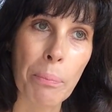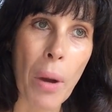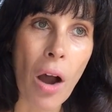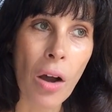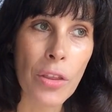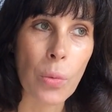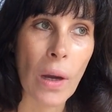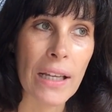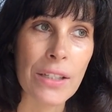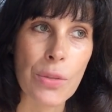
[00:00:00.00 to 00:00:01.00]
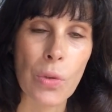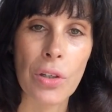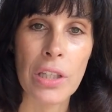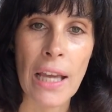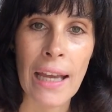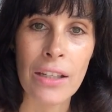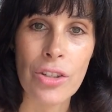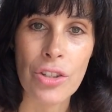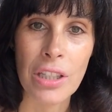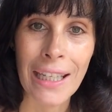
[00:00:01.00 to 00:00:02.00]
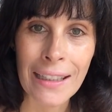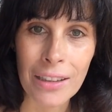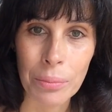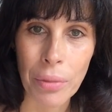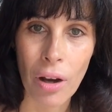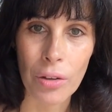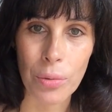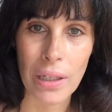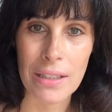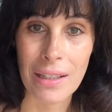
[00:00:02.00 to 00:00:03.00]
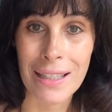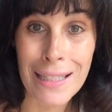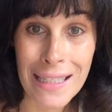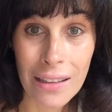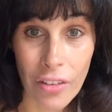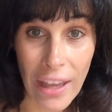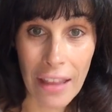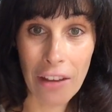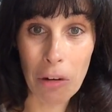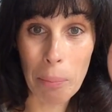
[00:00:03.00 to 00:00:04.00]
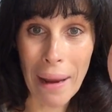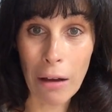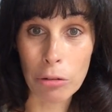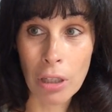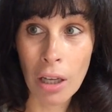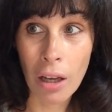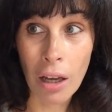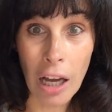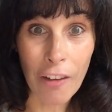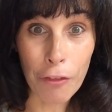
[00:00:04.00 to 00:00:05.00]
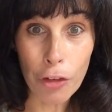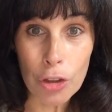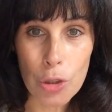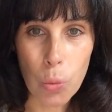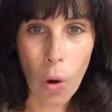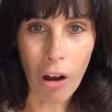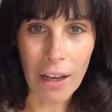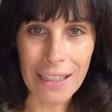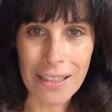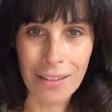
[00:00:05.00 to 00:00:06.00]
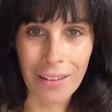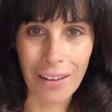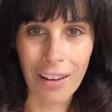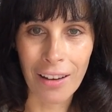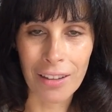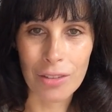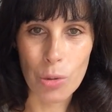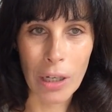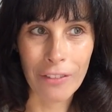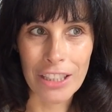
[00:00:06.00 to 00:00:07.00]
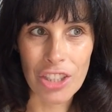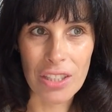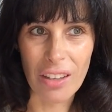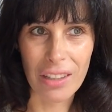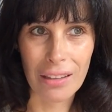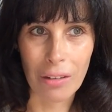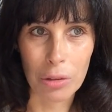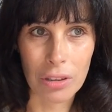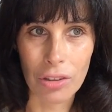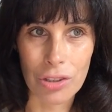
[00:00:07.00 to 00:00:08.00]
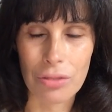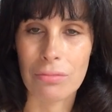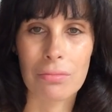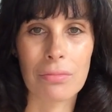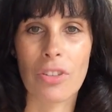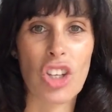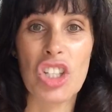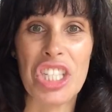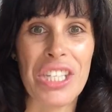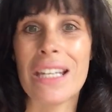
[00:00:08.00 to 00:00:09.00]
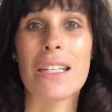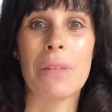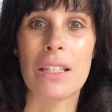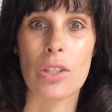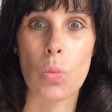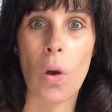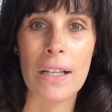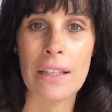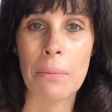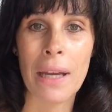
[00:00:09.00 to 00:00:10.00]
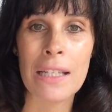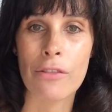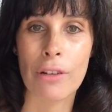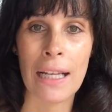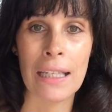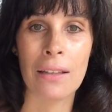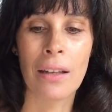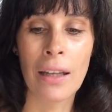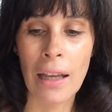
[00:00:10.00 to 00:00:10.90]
pathways were the ancient Incan pathways that are still there. They're about a foot wide, 12 inches, I think, 30 centimetres wide, and they're made of granite.